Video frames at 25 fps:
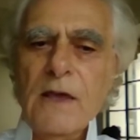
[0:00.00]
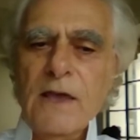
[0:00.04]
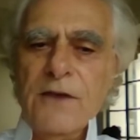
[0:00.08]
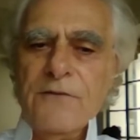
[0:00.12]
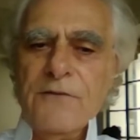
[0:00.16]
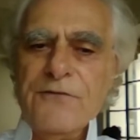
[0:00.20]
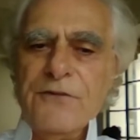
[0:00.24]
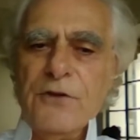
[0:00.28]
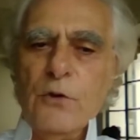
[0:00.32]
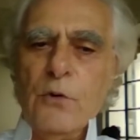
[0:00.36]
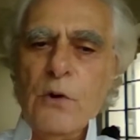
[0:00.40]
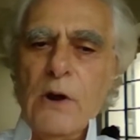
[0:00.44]

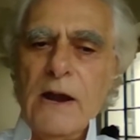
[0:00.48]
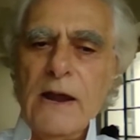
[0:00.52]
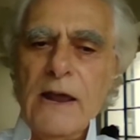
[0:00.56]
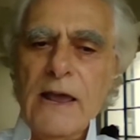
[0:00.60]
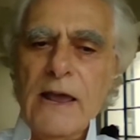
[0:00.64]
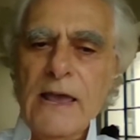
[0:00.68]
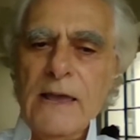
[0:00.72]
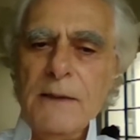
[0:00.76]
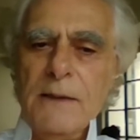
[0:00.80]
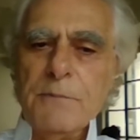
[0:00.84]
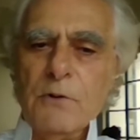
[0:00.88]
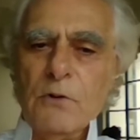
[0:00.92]
If you are
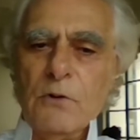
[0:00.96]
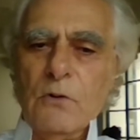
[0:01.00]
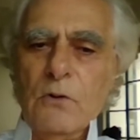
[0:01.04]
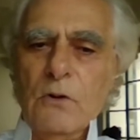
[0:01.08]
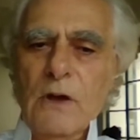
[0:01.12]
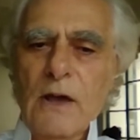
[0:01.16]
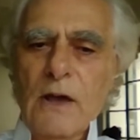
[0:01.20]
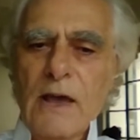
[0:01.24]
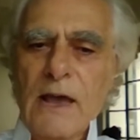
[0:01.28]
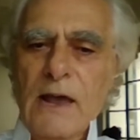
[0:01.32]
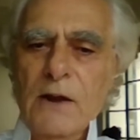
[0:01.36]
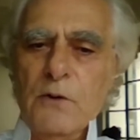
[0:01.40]

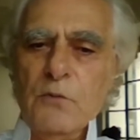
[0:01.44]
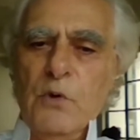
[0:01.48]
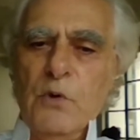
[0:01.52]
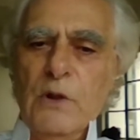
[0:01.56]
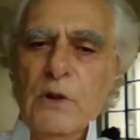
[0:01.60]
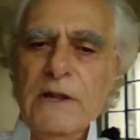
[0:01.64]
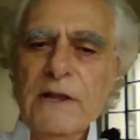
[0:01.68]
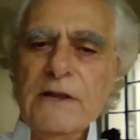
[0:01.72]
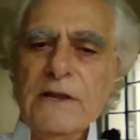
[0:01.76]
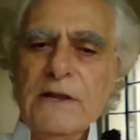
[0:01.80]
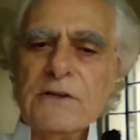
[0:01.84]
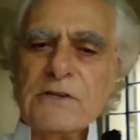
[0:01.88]
able and
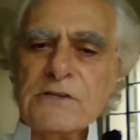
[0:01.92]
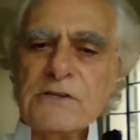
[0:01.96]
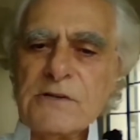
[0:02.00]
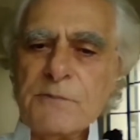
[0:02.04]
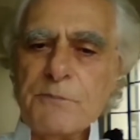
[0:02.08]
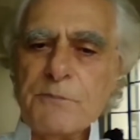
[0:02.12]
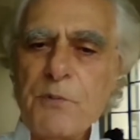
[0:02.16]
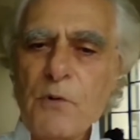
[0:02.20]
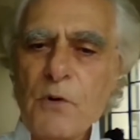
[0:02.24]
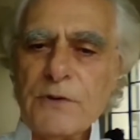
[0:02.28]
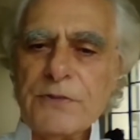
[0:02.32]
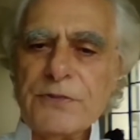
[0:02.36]
willing to
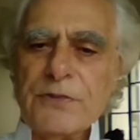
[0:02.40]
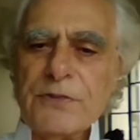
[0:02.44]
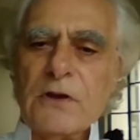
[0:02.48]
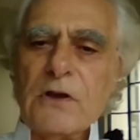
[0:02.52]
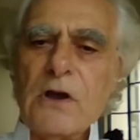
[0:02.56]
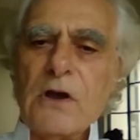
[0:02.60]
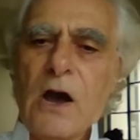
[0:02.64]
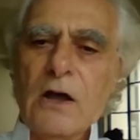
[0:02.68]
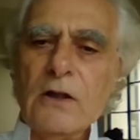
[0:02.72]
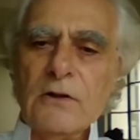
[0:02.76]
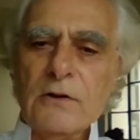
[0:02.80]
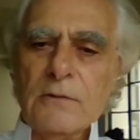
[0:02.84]
support the
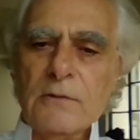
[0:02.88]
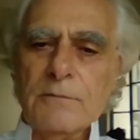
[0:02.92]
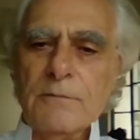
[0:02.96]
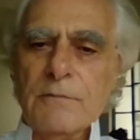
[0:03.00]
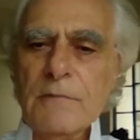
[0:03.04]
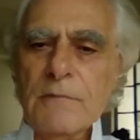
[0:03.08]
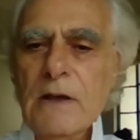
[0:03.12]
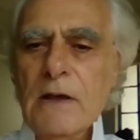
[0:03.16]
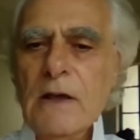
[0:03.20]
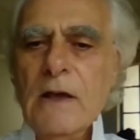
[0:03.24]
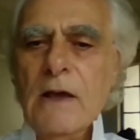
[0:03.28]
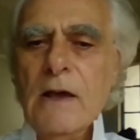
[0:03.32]
column,
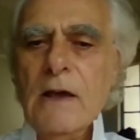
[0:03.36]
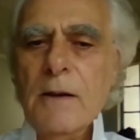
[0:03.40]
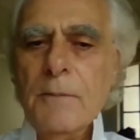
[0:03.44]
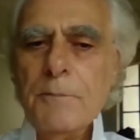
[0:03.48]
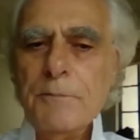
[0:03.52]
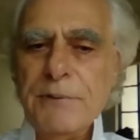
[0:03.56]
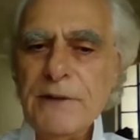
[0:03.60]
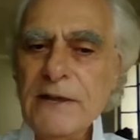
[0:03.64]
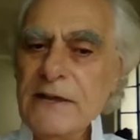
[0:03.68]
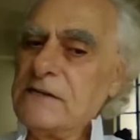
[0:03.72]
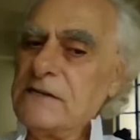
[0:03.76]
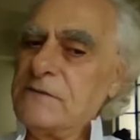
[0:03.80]

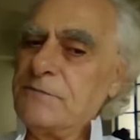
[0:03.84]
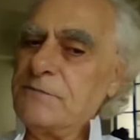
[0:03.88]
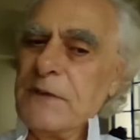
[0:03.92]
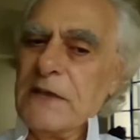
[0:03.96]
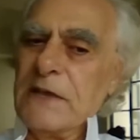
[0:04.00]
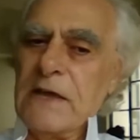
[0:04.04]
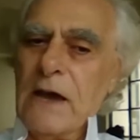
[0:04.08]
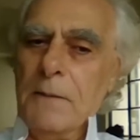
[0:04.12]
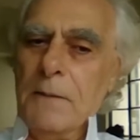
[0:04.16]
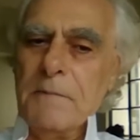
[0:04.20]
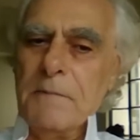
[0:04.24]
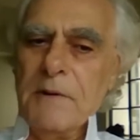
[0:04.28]
please
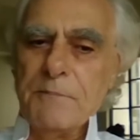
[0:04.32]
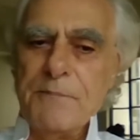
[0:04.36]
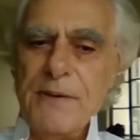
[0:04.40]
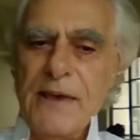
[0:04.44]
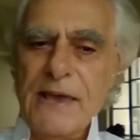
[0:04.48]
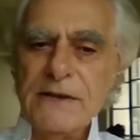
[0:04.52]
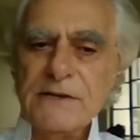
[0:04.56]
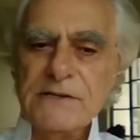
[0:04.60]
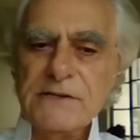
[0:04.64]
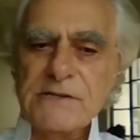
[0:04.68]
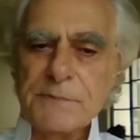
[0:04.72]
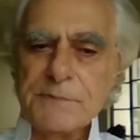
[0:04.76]
become a
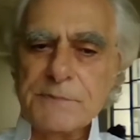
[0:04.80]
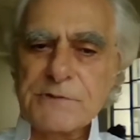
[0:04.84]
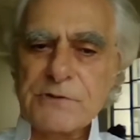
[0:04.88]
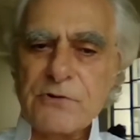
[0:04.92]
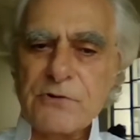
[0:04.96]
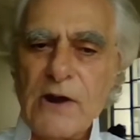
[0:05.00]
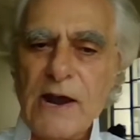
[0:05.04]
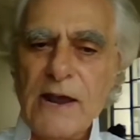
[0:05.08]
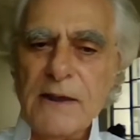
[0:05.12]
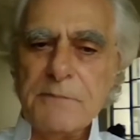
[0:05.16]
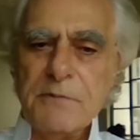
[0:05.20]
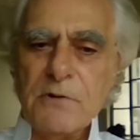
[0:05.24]
paid
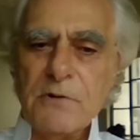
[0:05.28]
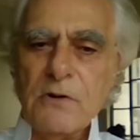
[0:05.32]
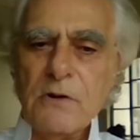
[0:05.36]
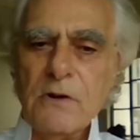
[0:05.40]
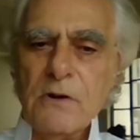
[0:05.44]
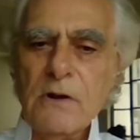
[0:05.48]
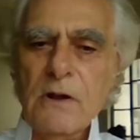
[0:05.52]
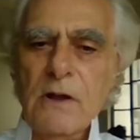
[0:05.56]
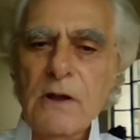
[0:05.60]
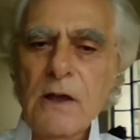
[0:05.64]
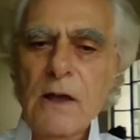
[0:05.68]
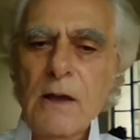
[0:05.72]
subscriber
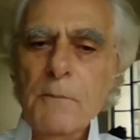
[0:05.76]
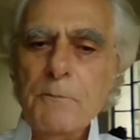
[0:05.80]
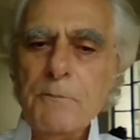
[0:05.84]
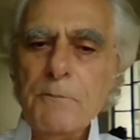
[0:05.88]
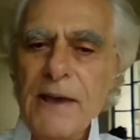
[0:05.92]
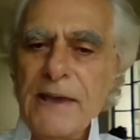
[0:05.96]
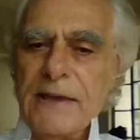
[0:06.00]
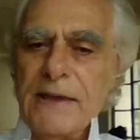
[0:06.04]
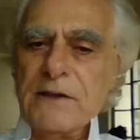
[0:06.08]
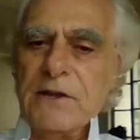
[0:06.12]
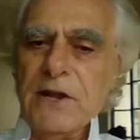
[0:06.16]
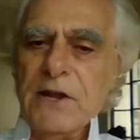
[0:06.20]

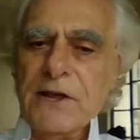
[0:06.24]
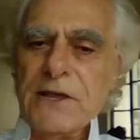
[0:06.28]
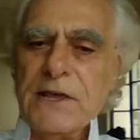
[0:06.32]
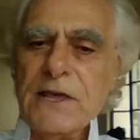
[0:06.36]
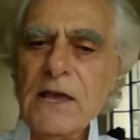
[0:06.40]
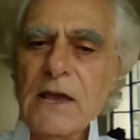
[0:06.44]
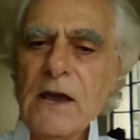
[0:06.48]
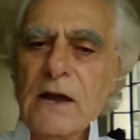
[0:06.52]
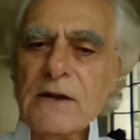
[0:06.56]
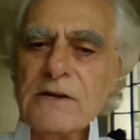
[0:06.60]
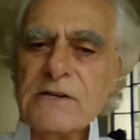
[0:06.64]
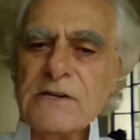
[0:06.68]
by
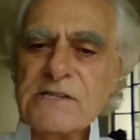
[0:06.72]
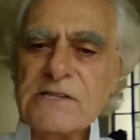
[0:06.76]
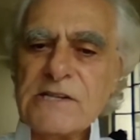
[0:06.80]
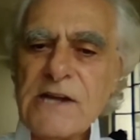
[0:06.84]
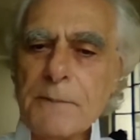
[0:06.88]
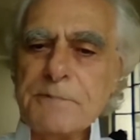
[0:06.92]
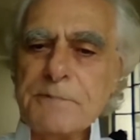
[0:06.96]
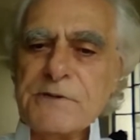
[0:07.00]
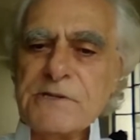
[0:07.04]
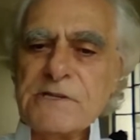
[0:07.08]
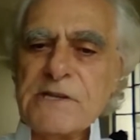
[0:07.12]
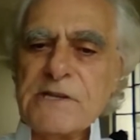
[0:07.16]
clicking on
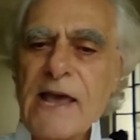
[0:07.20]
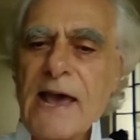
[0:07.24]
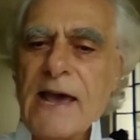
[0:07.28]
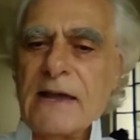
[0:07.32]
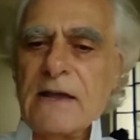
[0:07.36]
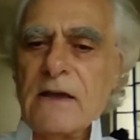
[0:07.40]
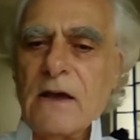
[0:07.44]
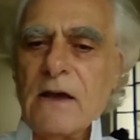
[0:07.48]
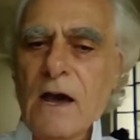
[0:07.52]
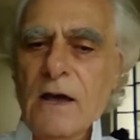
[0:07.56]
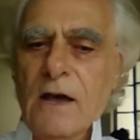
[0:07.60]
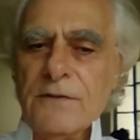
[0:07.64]
Substack
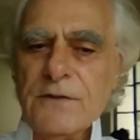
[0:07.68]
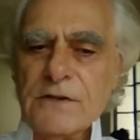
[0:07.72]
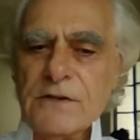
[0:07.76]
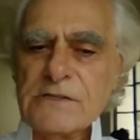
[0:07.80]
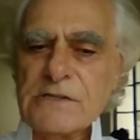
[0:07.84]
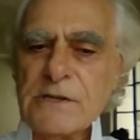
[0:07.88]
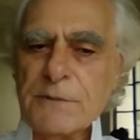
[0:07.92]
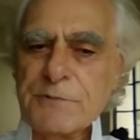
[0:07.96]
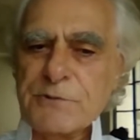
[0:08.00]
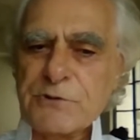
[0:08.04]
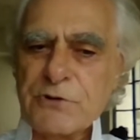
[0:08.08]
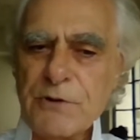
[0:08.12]
on the
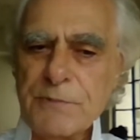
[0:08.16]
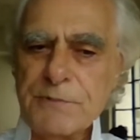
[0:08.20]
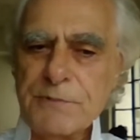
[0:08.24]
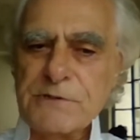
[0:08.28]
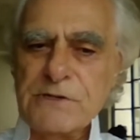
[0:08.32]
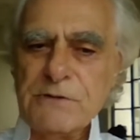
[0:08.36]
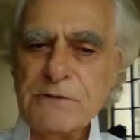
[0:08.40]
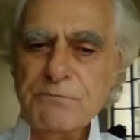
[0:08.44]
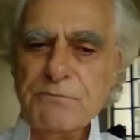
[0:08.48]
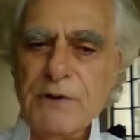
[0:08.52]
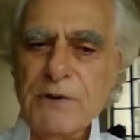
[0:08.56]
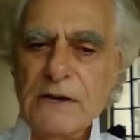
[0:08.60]

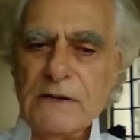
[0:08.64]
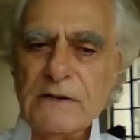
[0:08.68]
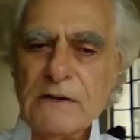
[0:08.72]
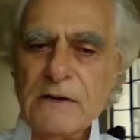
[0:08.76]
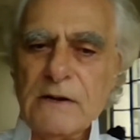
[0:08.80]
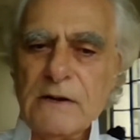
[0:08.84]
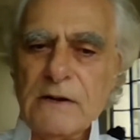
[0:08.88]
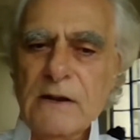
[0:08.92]
subscription button